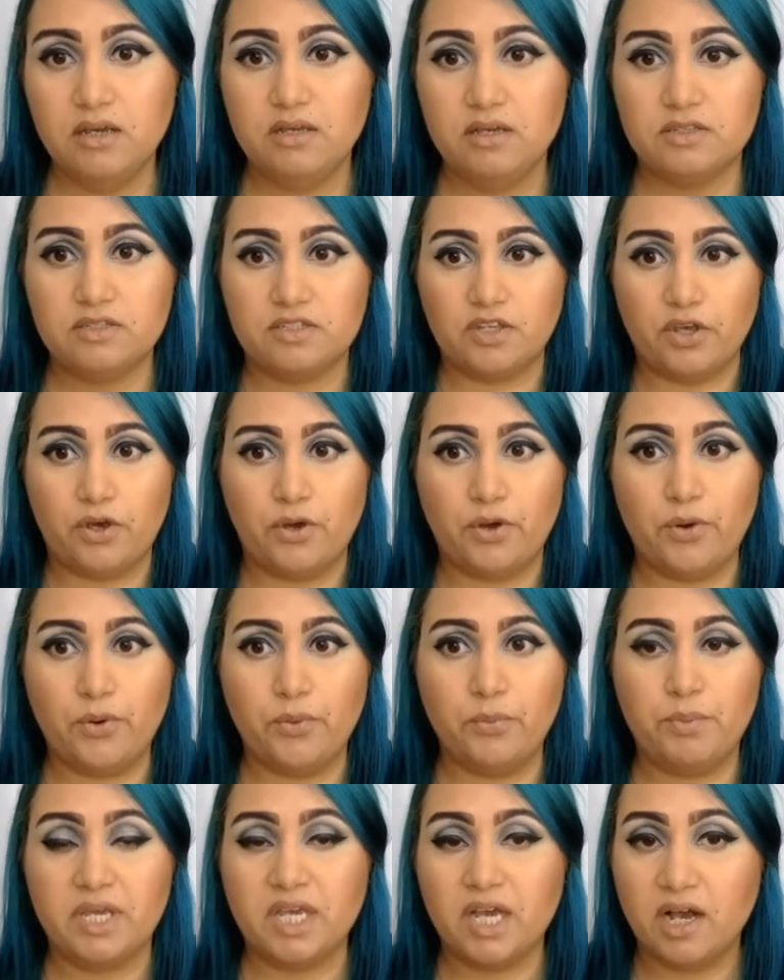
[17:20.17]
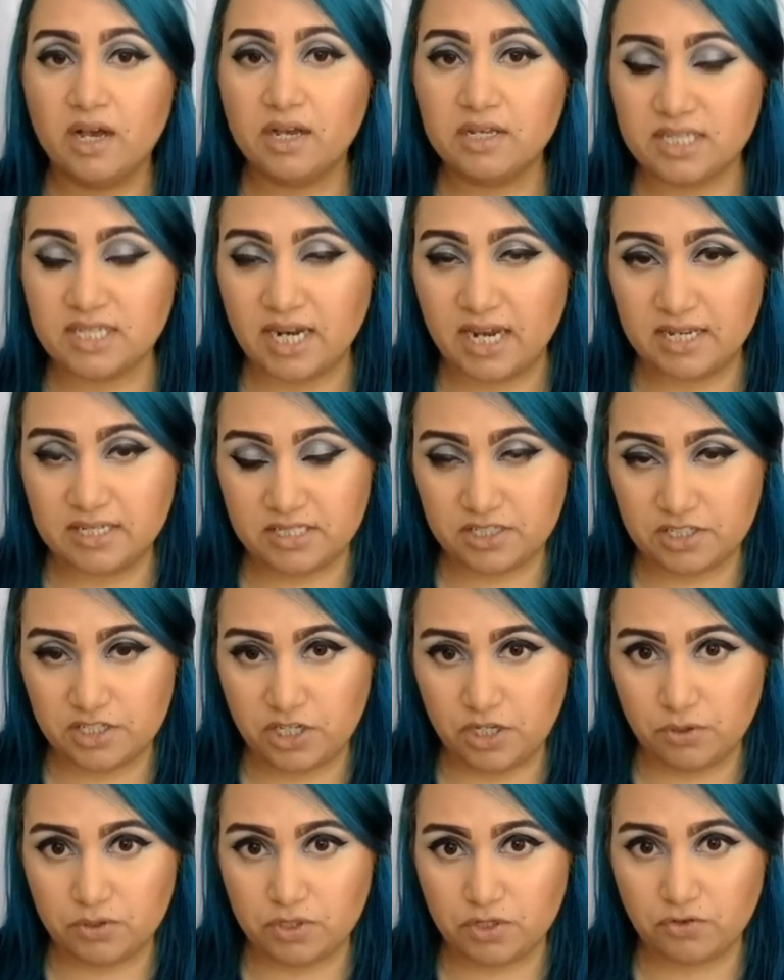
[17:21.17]
So because it has this
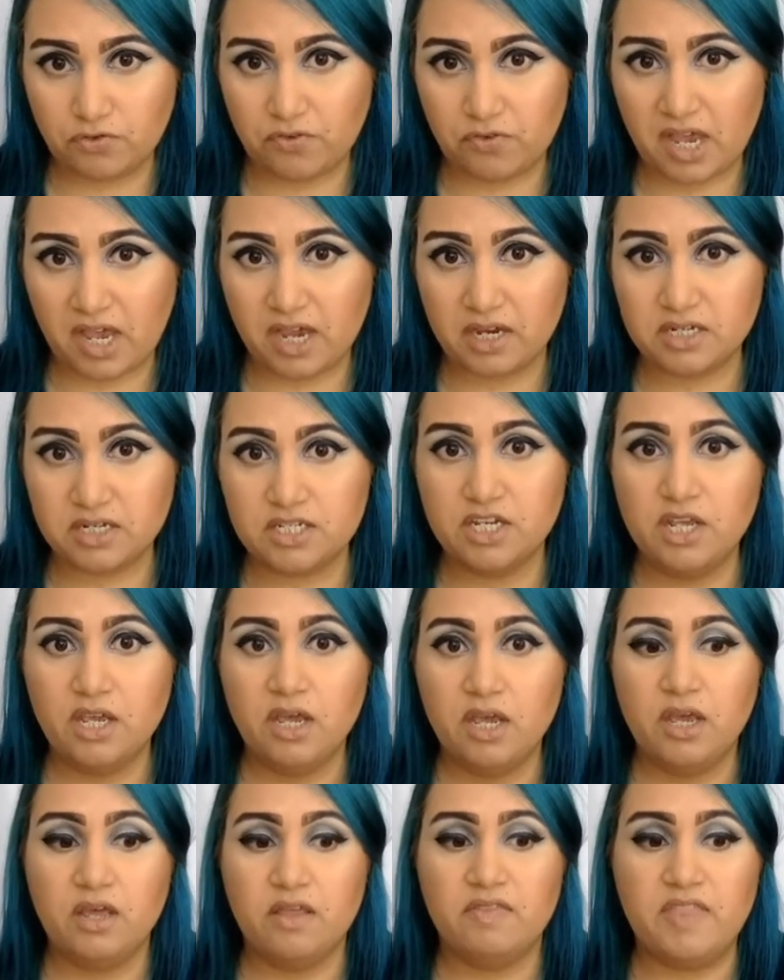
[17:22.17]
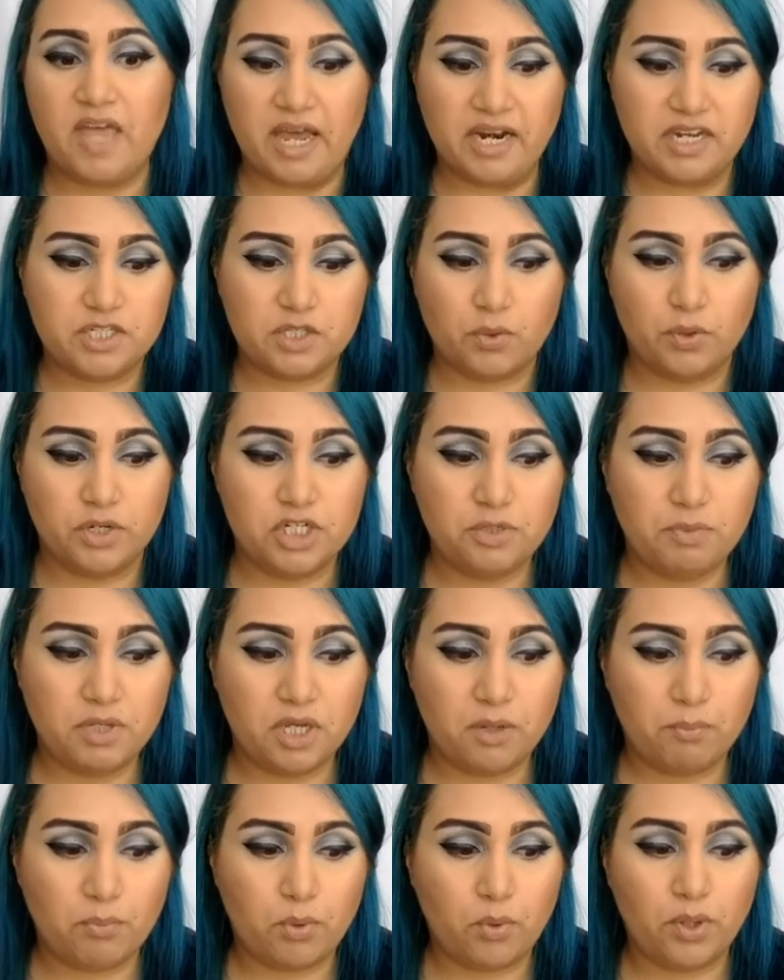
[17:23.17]
huge effect, that is going to be
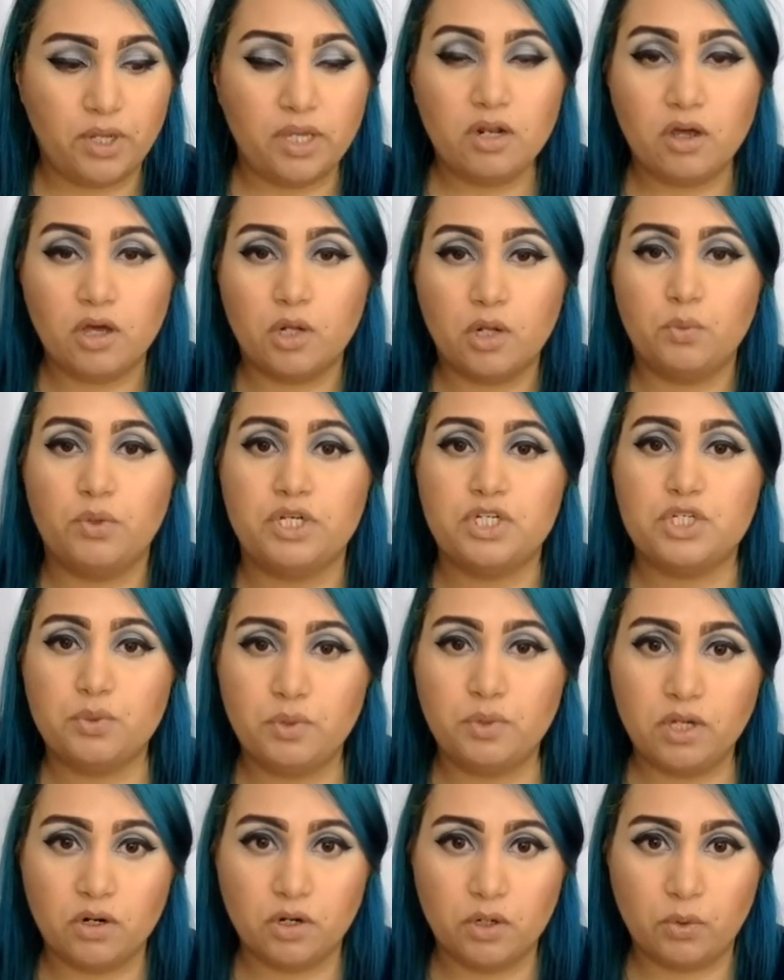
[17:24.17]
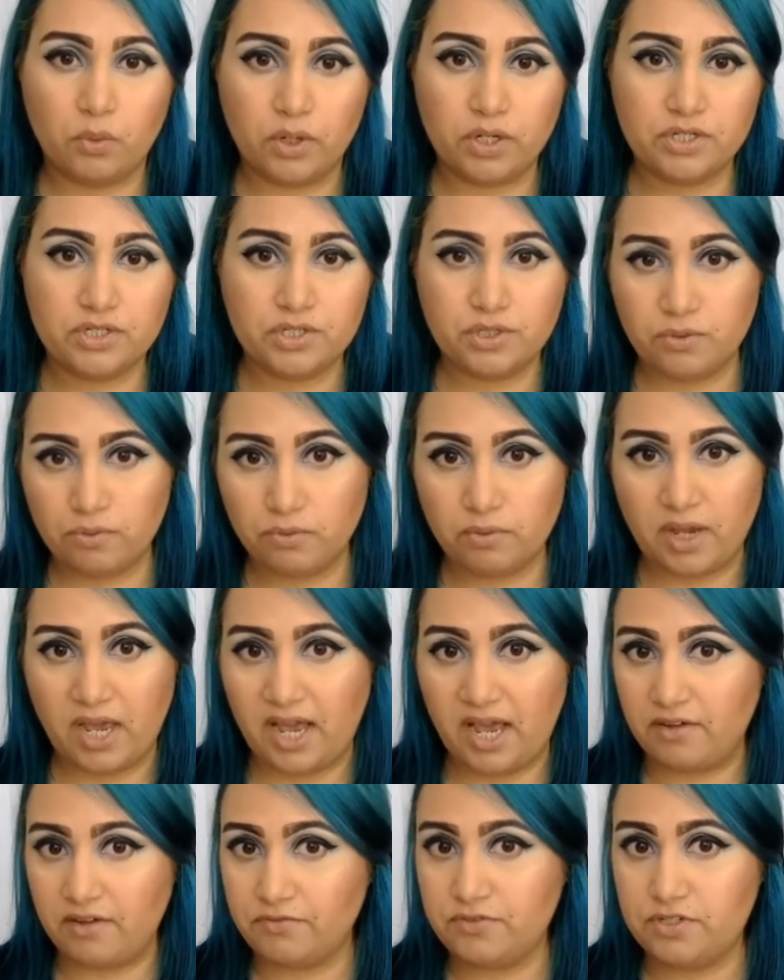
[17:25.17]
a point on which we are going to
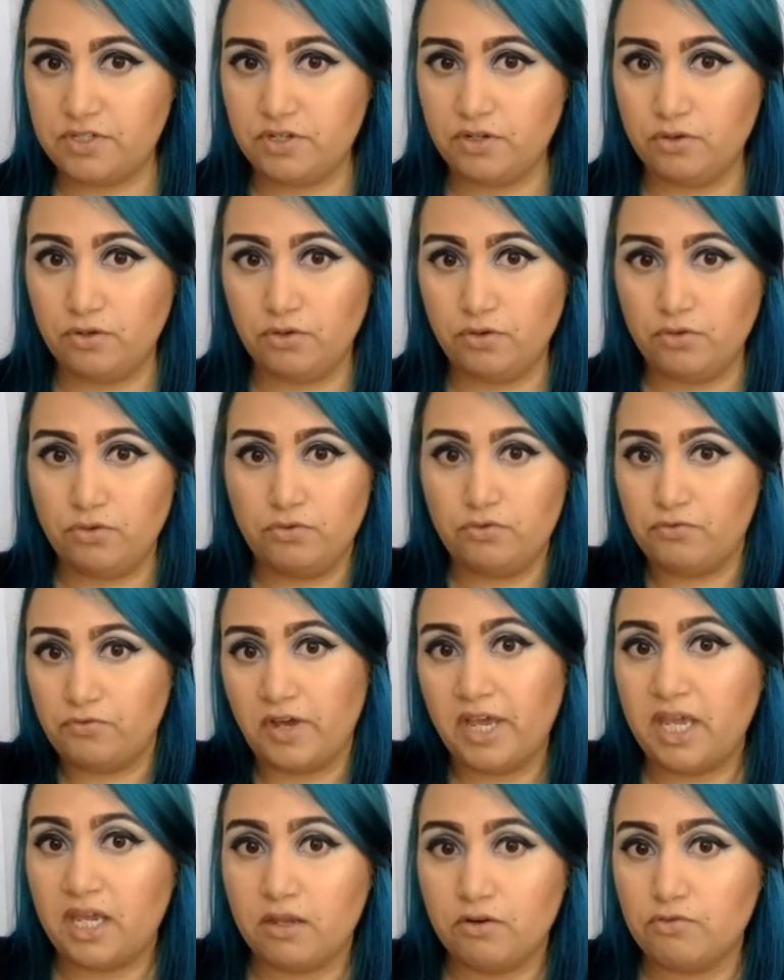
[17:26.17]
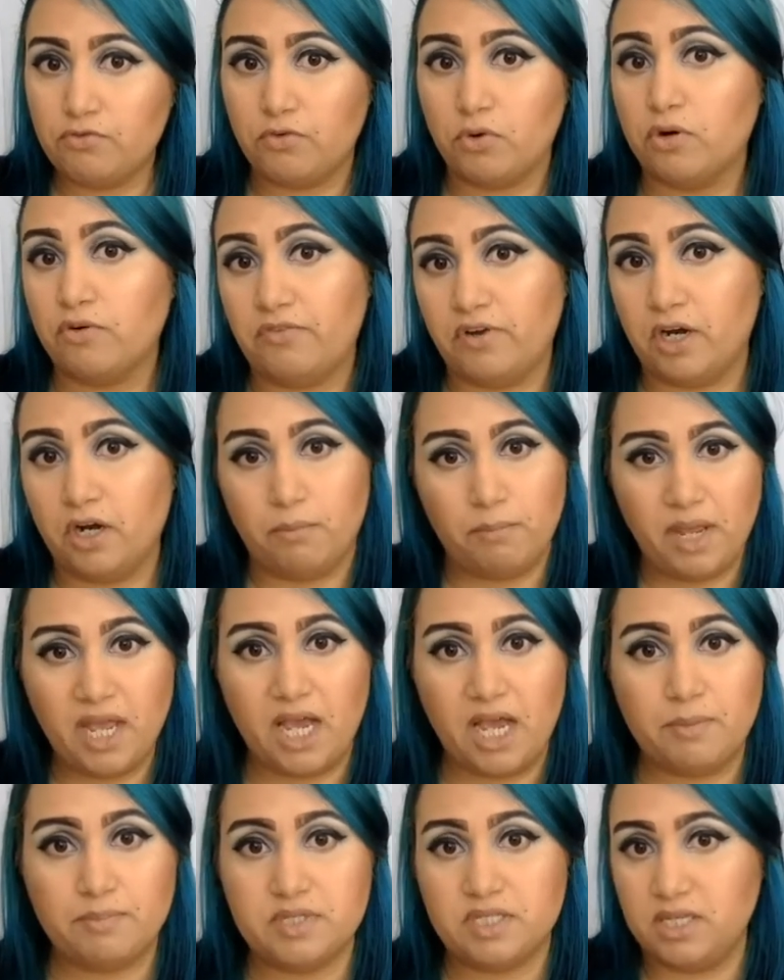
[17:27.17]
have to fight for fair
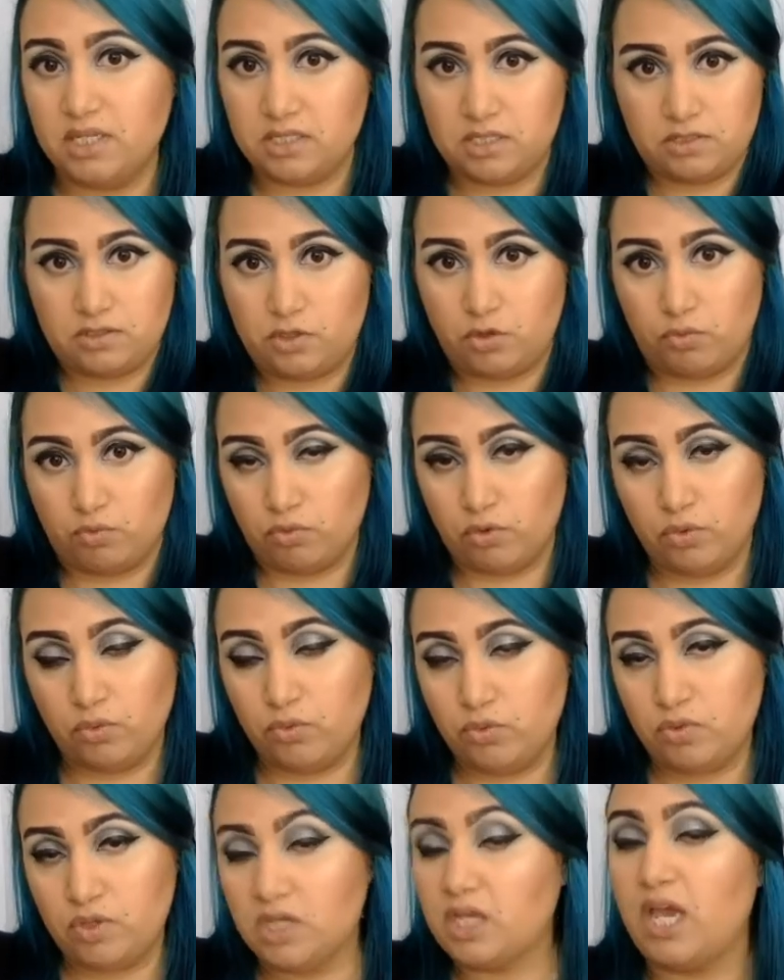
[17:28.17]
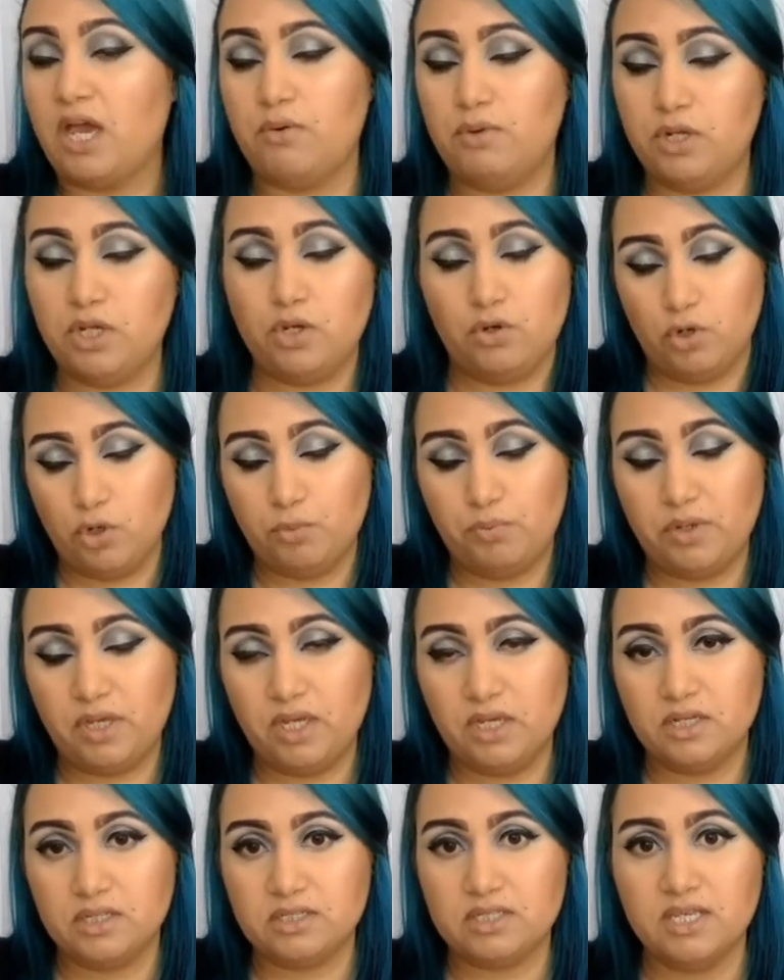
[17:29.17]
maps, is through the county
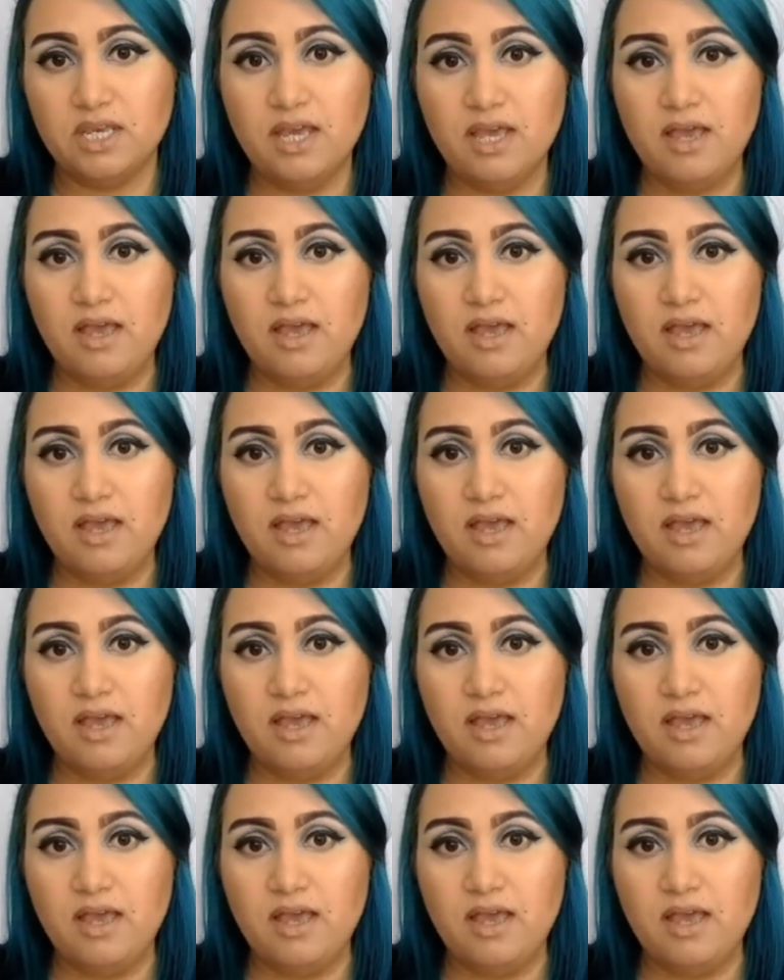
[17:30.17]
groupings.